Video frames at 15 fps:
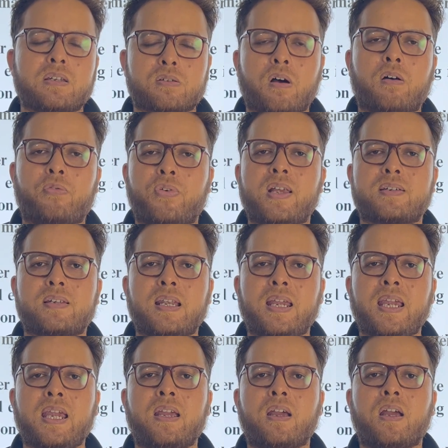So
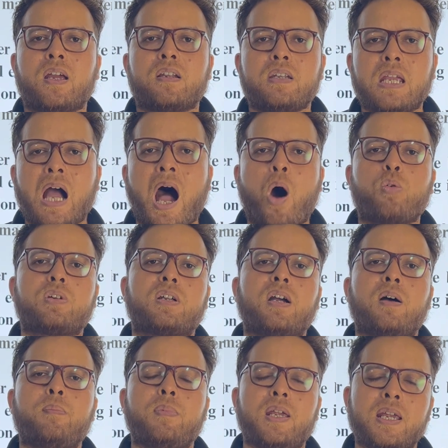obviously the
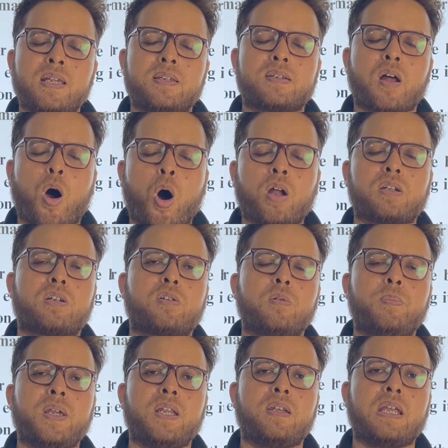outcome ought to
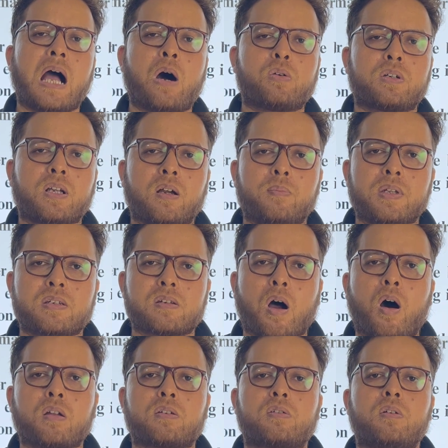be
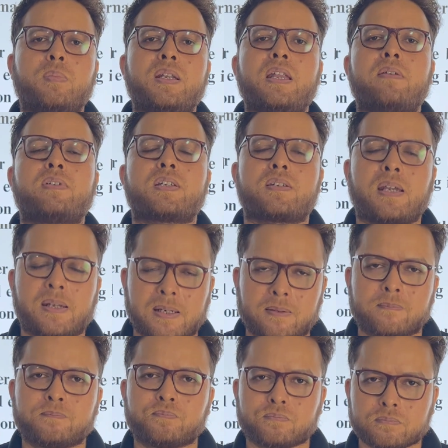devastating.
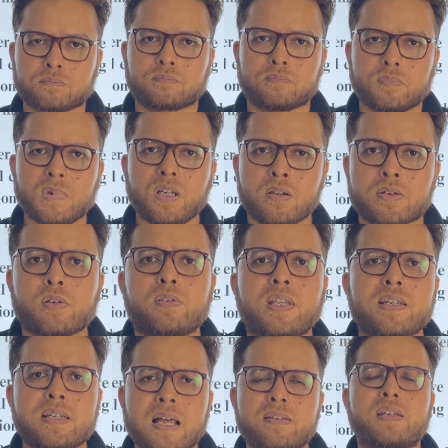So
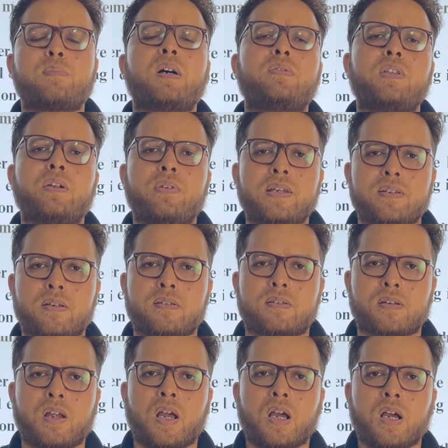these are some of the
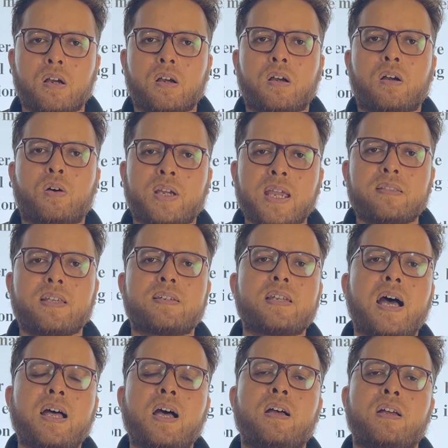reasons. Okay, these
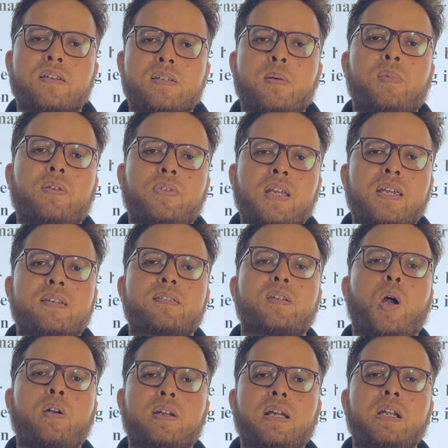are some of the
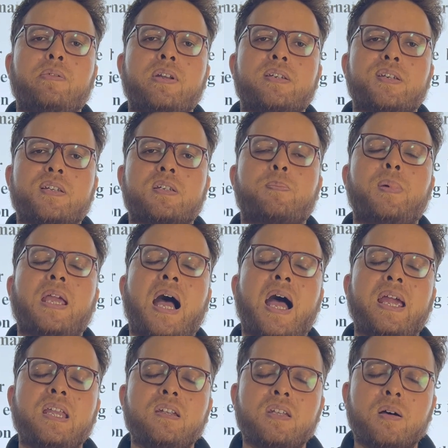historical reasons
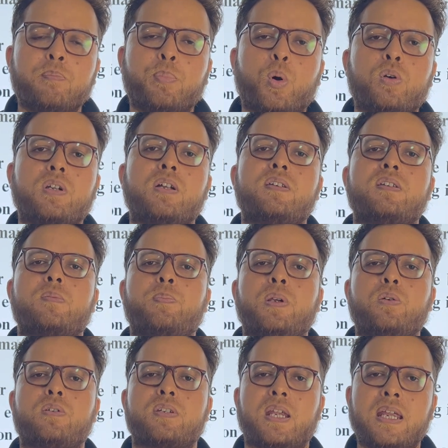behind the border
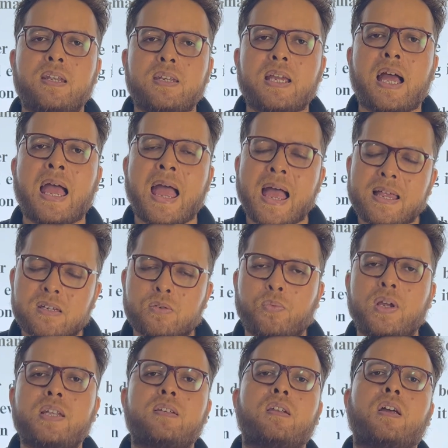disputes India has
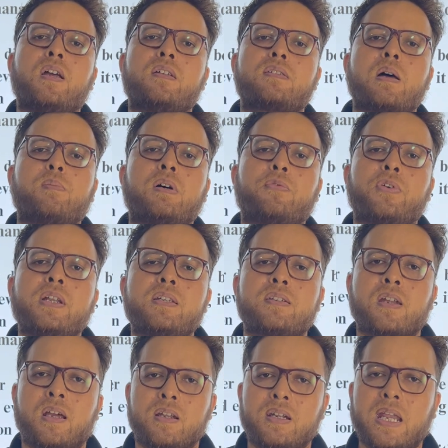with some of
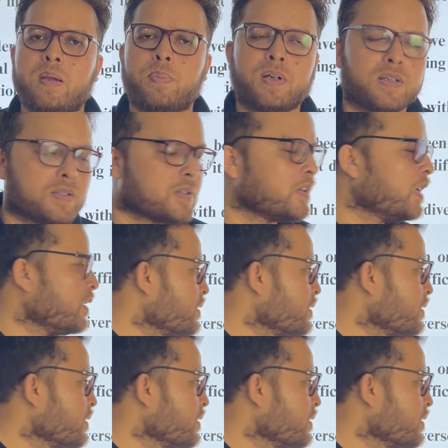its neighbors.